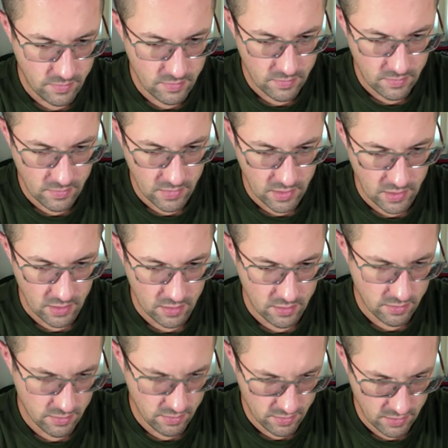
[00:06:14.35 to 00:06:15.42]

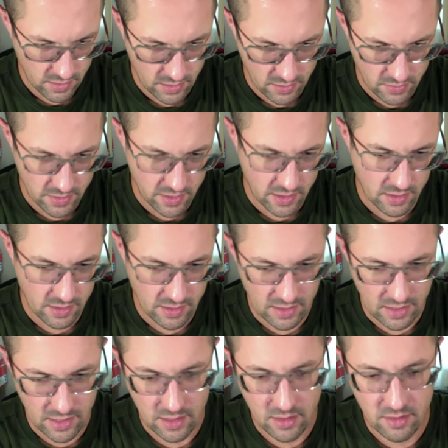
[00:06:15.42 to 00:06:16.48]

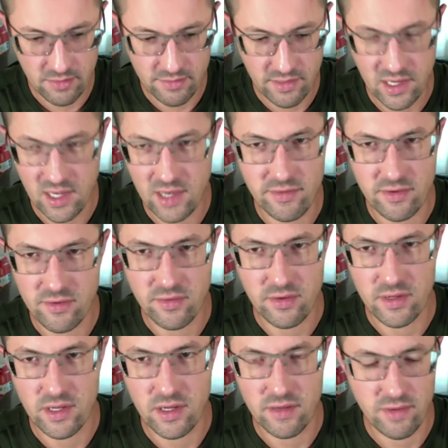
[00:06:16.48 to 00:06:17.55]
negative I have, and it's
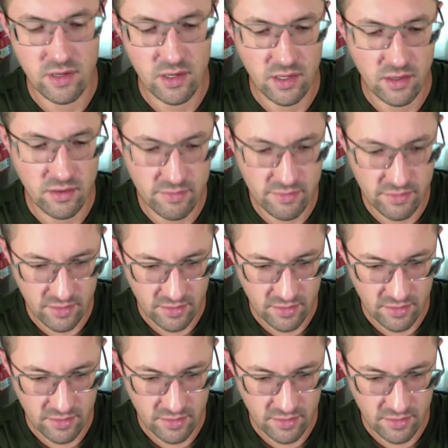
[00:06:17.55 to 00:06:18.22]
really not even negative,